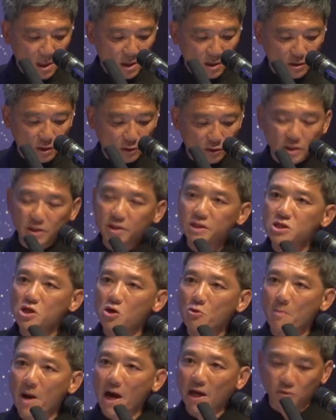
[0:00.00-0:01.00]
So this
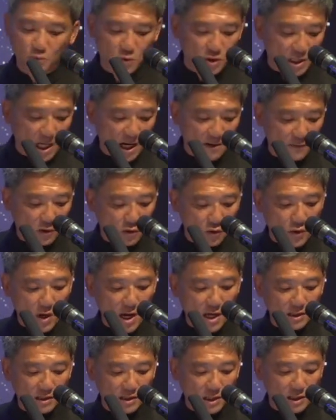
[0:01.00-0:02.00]
new math which I've
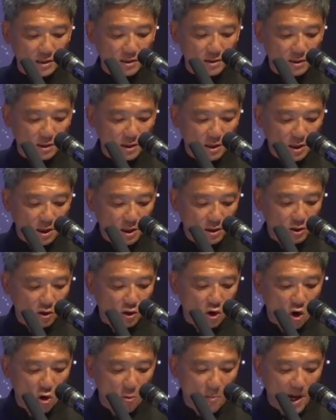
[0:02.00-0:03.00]
created, the
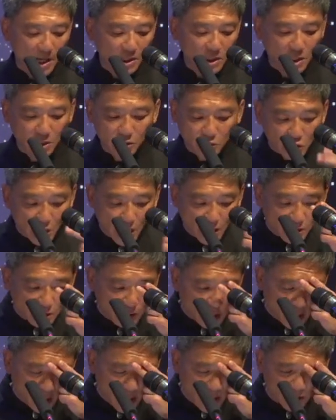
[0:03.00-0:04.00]
Go-Batch
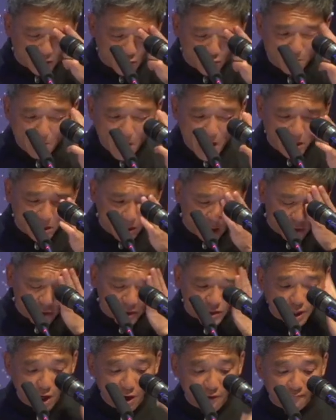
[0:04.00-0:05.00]
conjecture, has remained
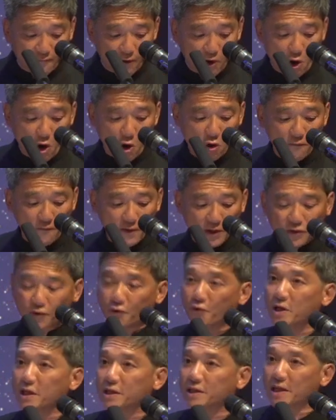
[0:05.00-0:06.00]
unsolved for over
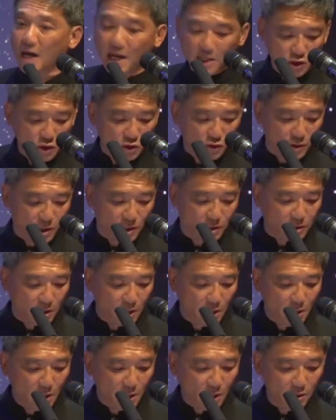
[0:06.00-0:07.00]
three centuries
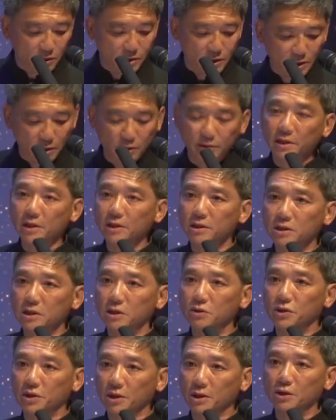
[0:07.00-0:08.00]
until these
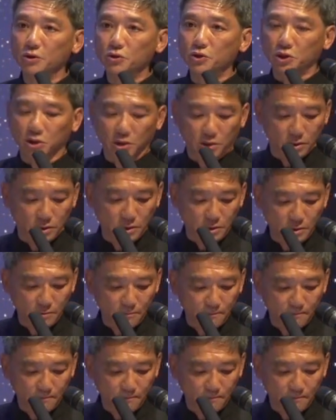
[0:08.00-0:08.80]
new solutions.